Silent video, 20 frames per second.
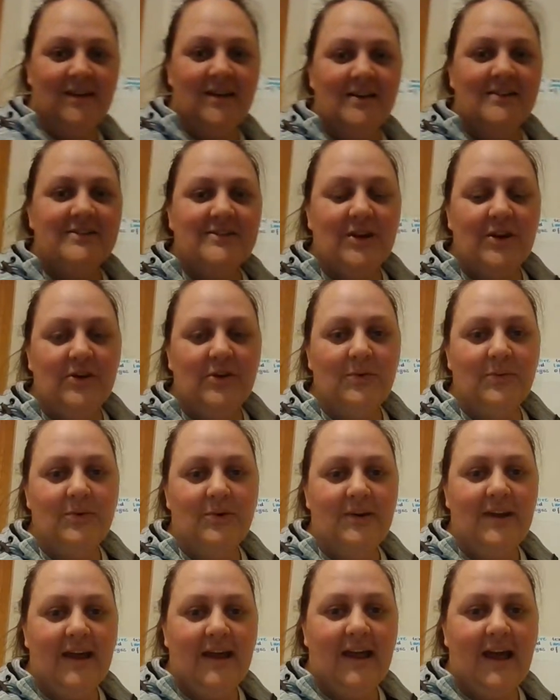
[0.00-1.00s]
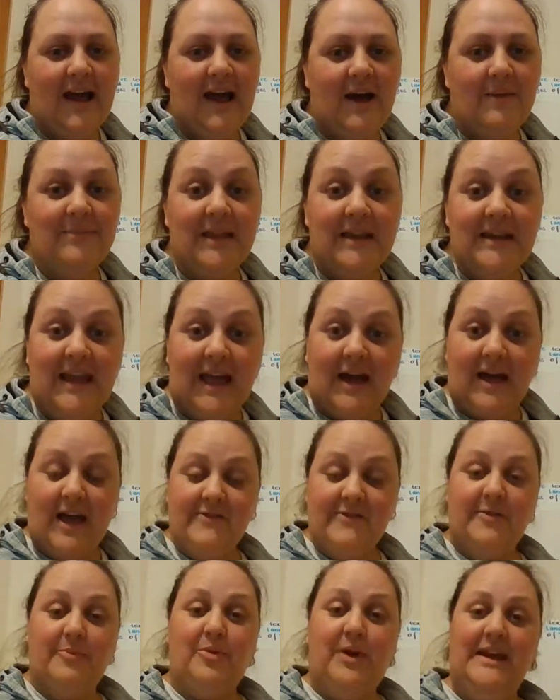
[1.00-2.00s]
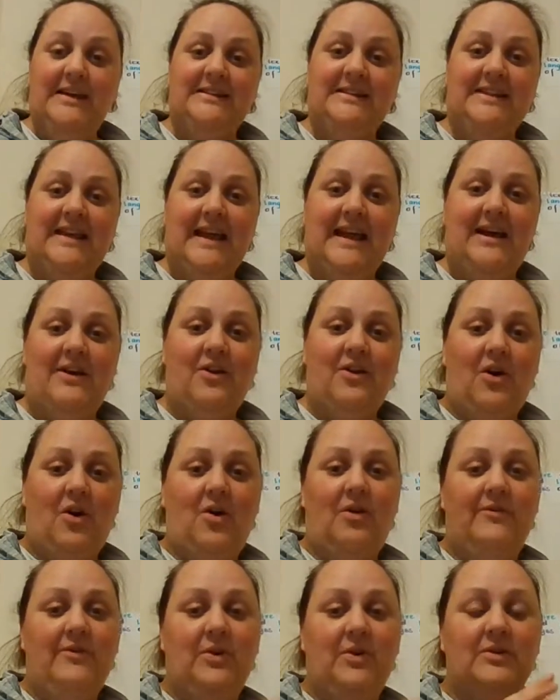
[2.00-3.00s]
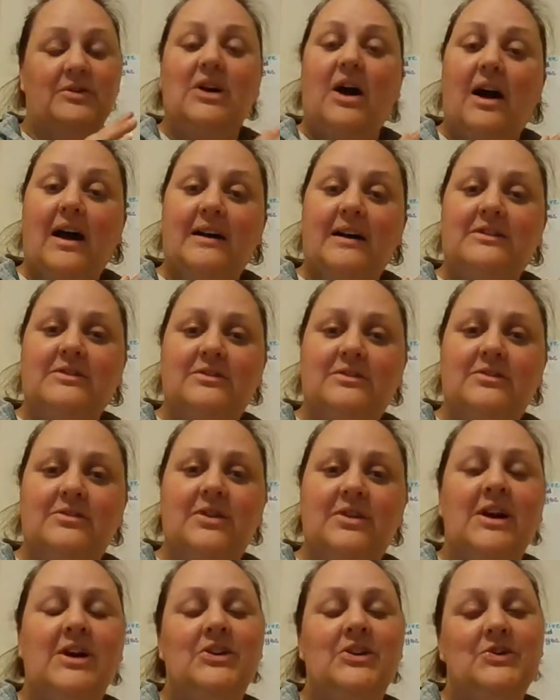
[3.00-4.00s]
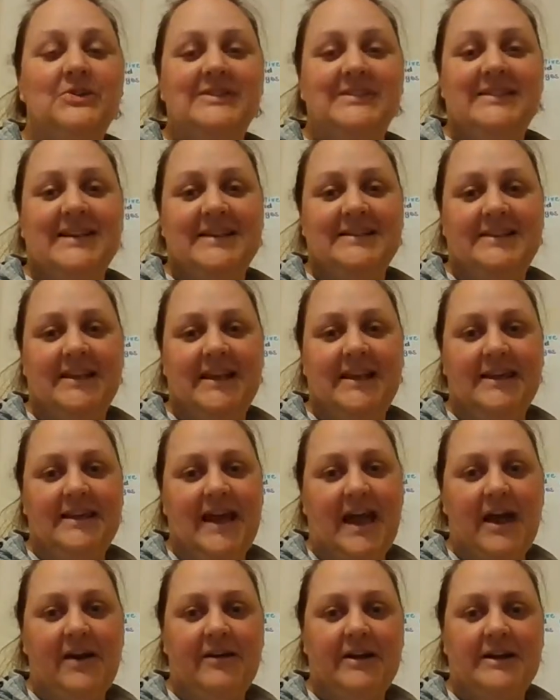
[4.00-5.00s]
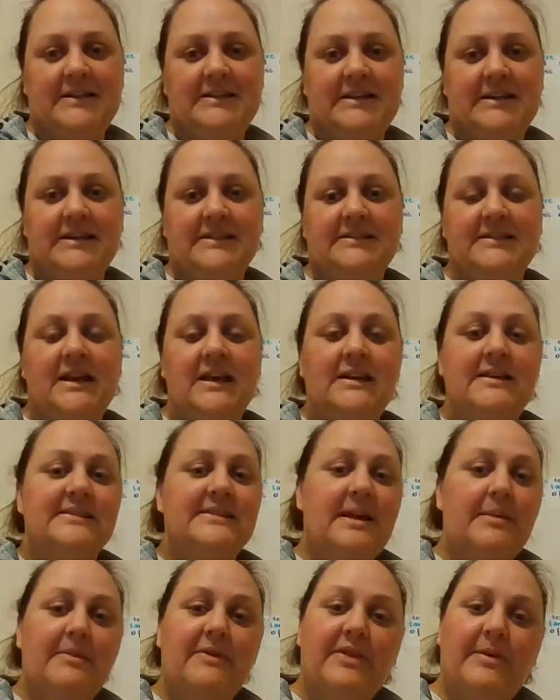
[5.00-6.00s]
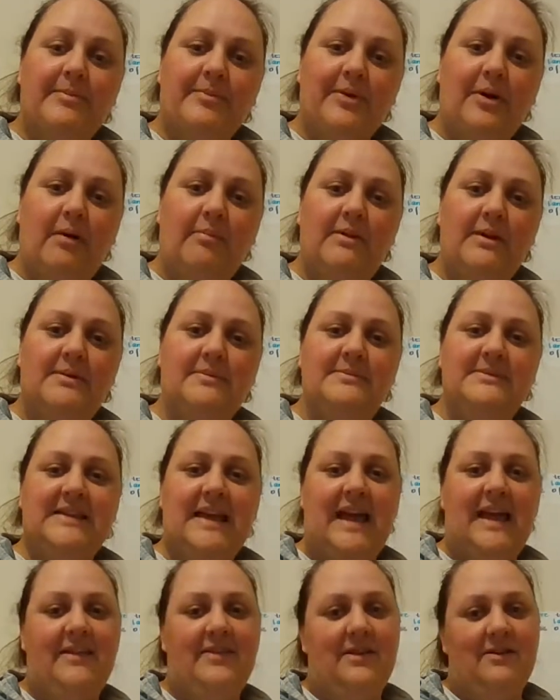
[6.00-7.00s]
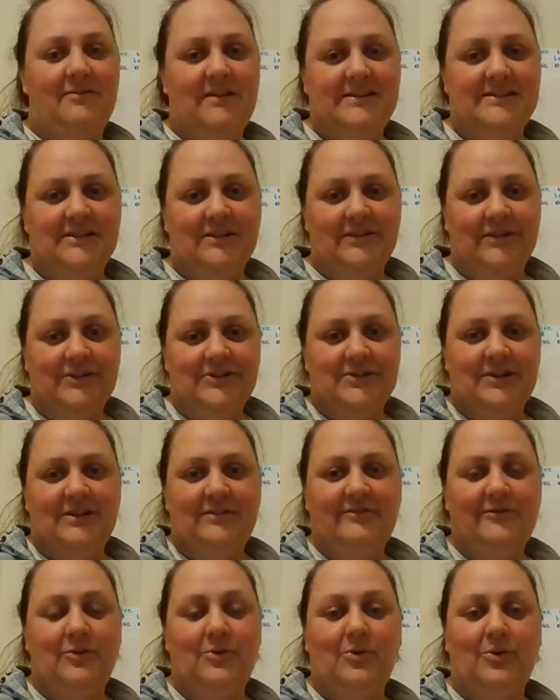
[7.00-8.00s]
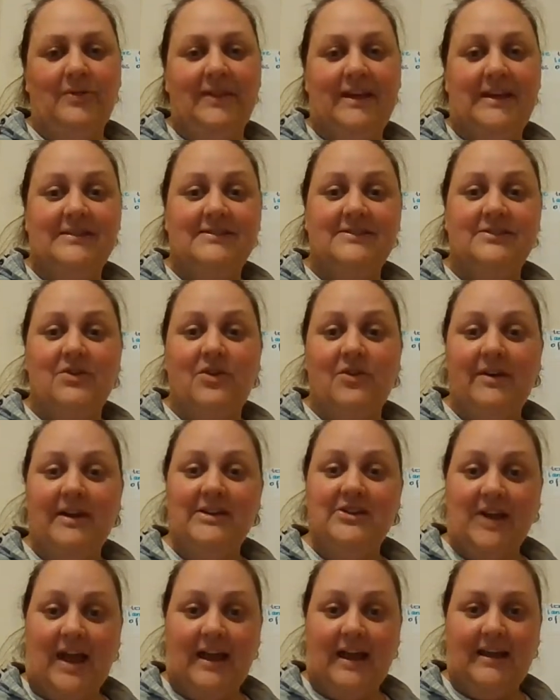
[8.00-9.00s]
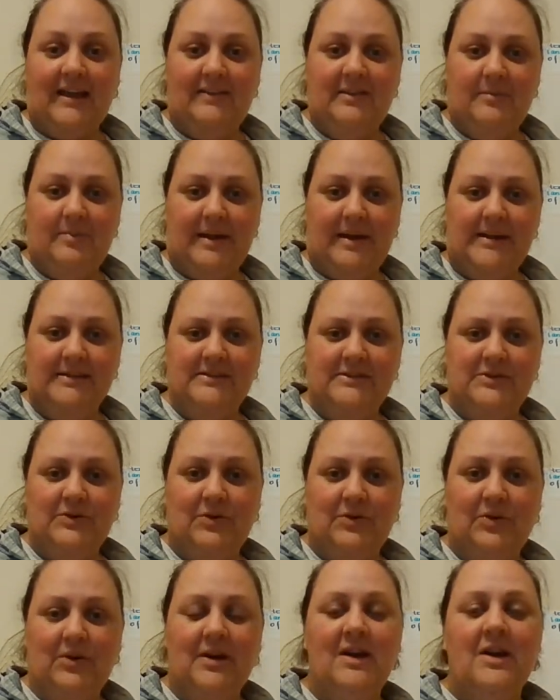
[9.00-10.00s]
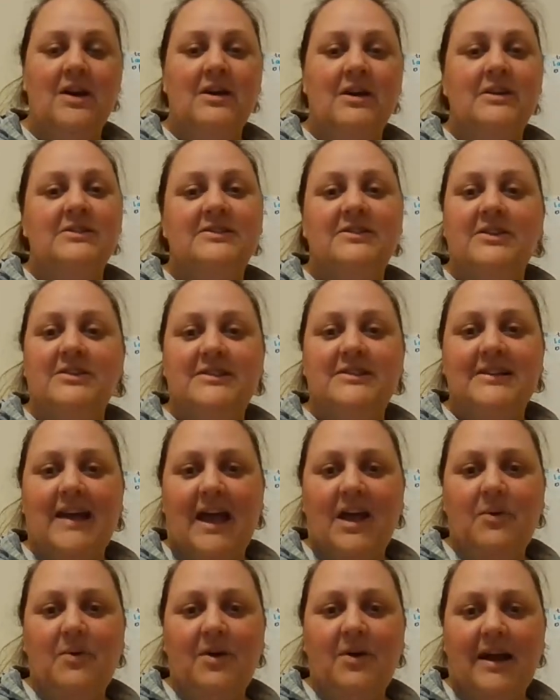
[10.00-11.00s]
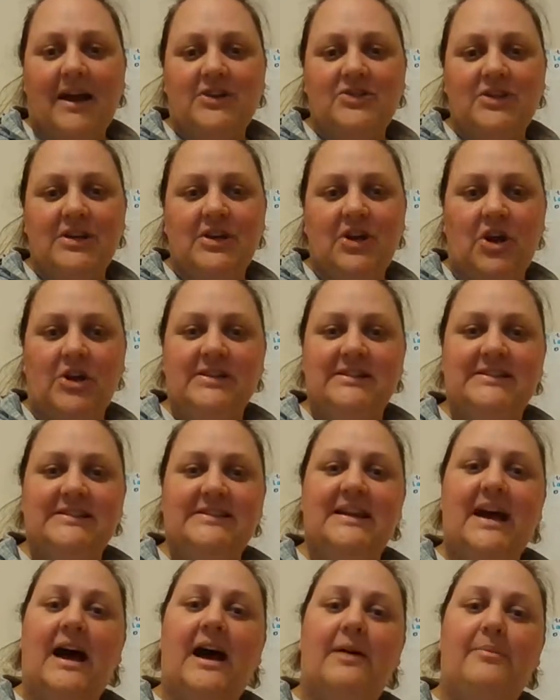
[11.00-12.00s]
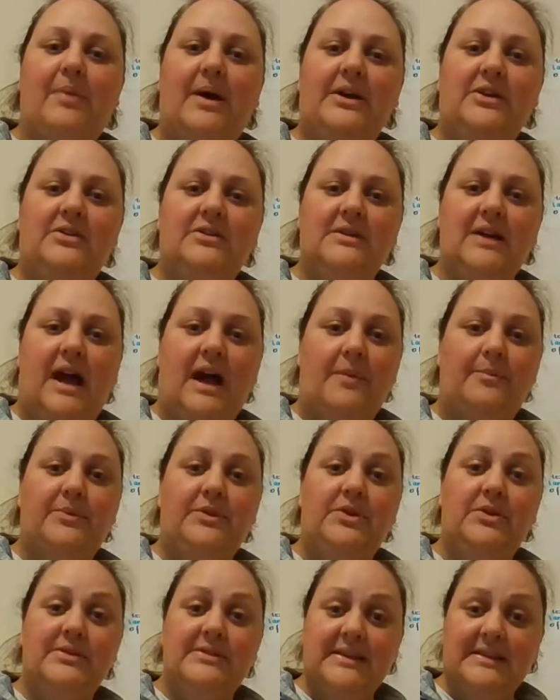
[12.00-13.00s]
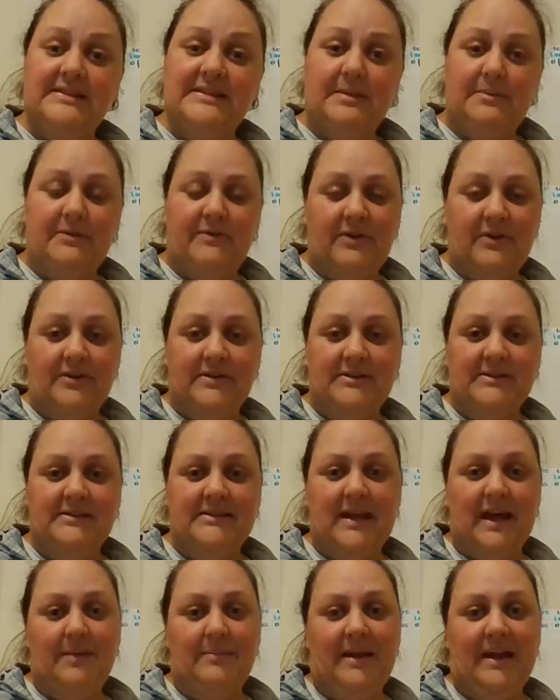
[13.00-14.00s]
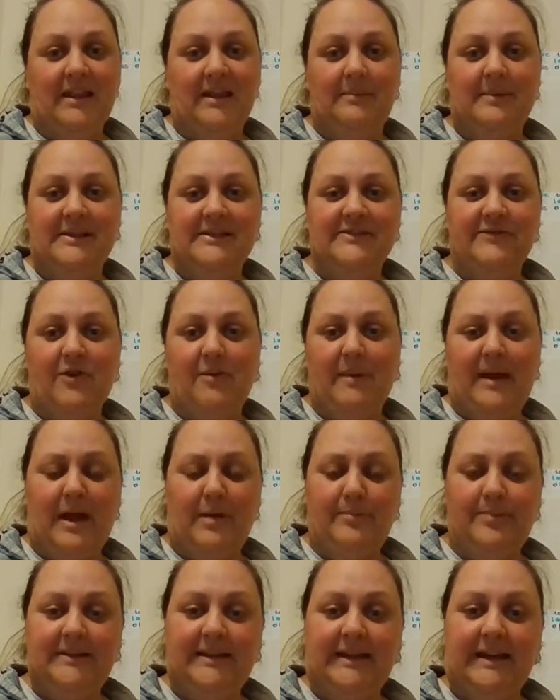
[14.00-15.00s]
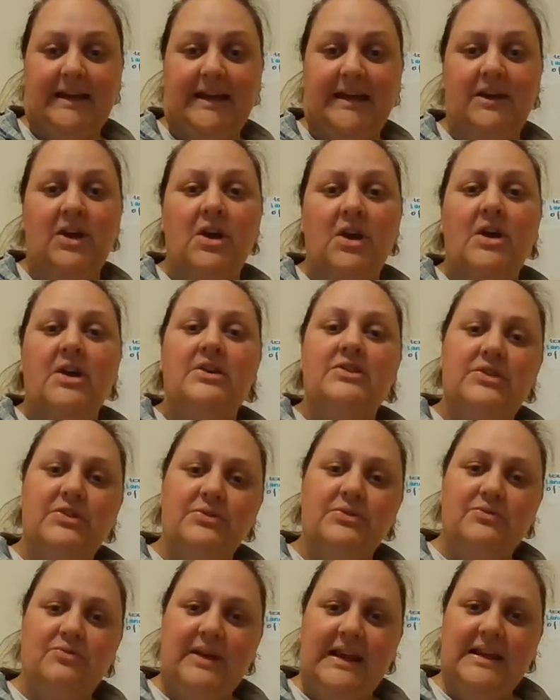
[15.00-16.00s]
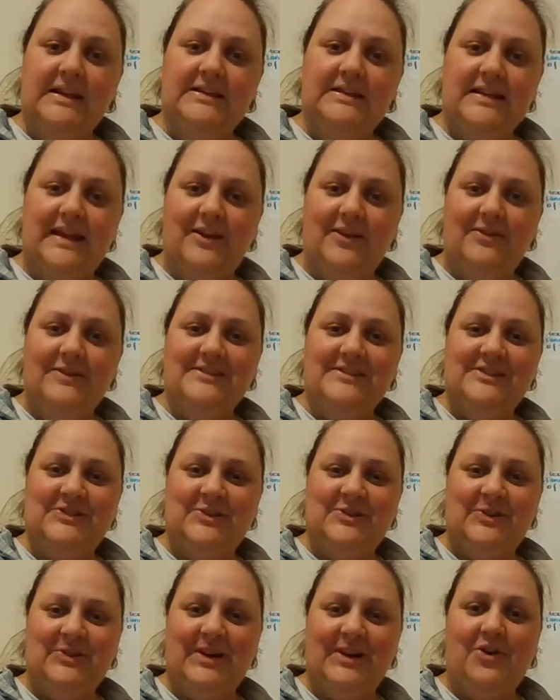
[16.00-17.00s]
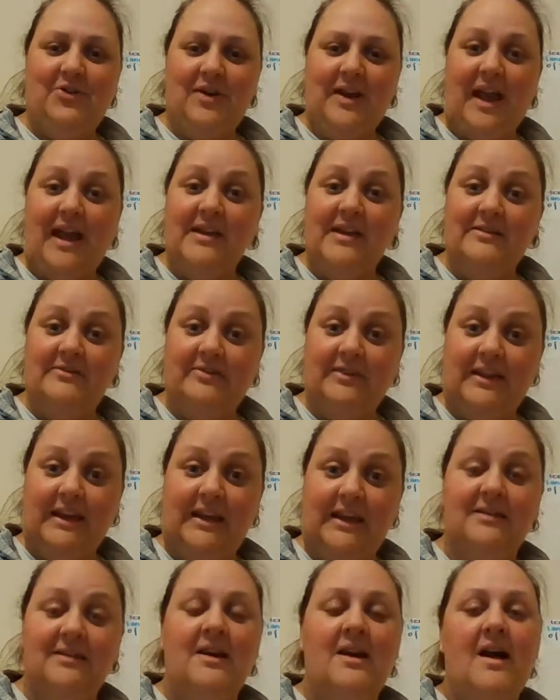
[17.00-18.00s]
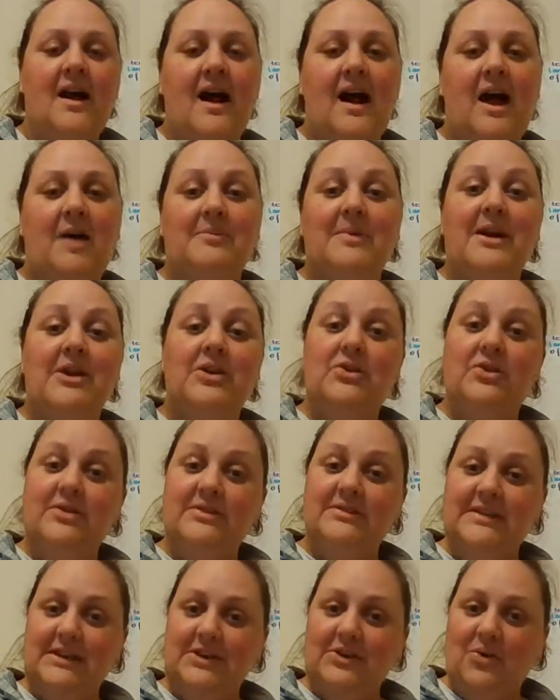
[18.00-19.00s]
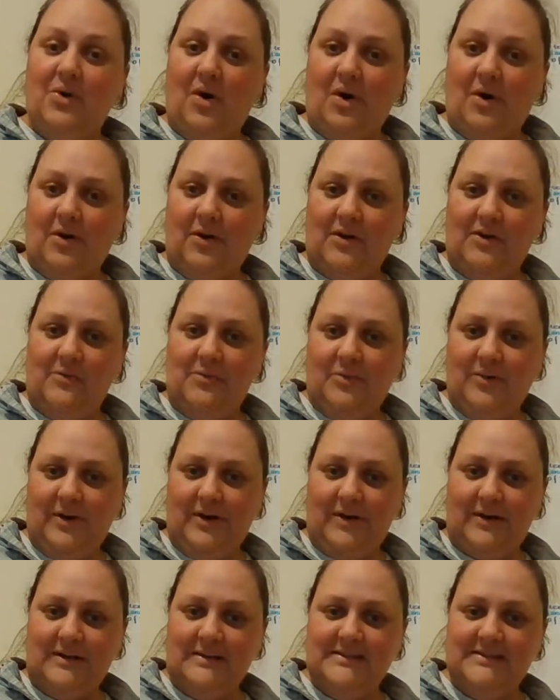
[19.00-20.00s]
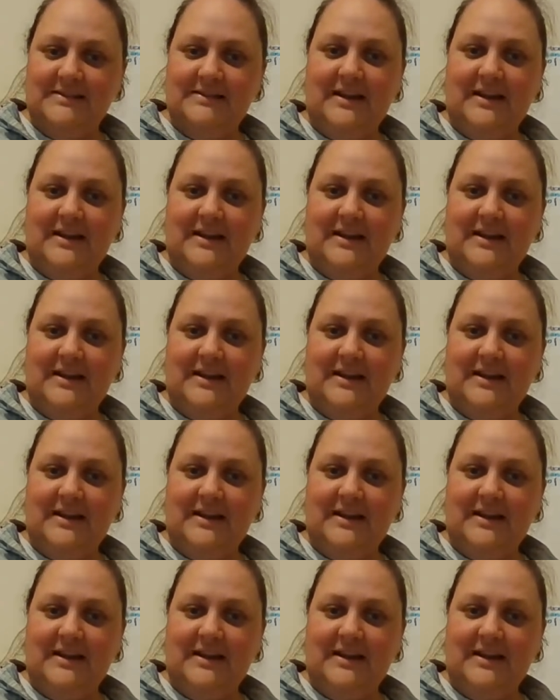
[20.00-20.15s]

So you would now have a breakdown of your title, your setting, characters, some of the problems, and the resolution for the story, Jack and the Beanstalk. So today we're actually going to start by using some of those elements from our plan to retell the story creatively using your own words.